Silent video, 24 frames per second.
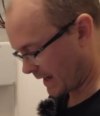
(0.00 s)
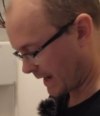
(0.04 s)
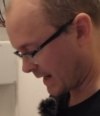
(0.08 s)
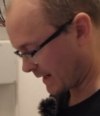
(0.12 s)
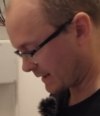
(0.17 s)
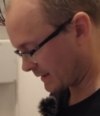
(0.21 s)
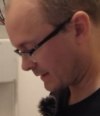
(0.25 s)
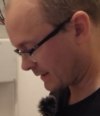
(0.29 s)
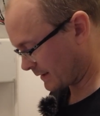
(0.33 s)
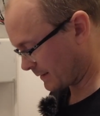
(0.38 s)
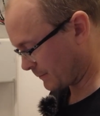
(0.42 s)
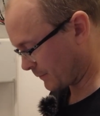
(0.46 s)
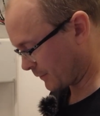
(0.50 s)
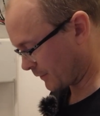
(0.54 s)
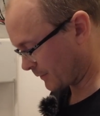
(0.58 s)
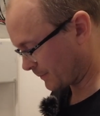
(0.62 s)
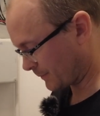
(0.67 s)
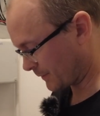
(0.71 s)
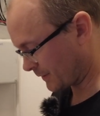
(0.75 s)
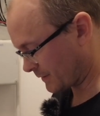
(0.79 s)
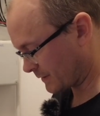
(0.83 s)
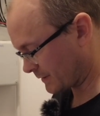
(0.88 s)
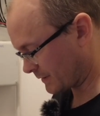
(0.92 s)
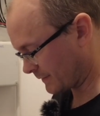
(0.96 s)
add a
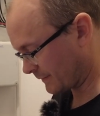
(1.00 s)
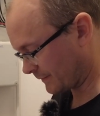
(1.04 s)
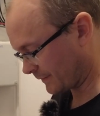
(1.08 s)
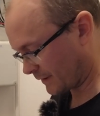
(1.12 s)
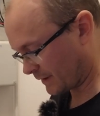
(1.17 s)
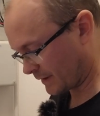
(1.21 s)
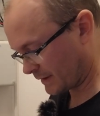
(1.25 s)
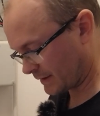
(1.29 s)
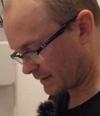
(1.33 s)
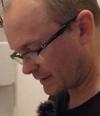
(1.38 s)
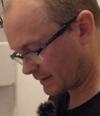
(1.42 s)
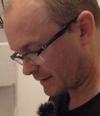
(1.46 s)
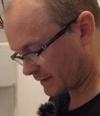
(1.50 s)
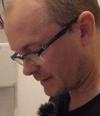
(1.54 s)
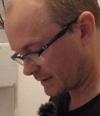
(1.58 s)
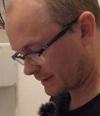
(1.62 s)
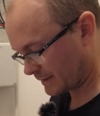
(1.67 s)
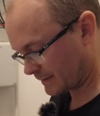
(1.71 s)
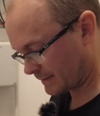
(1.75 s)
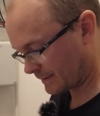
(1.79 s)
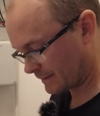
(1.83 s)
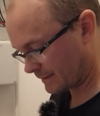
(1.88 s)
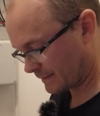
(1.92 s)
Modbus device,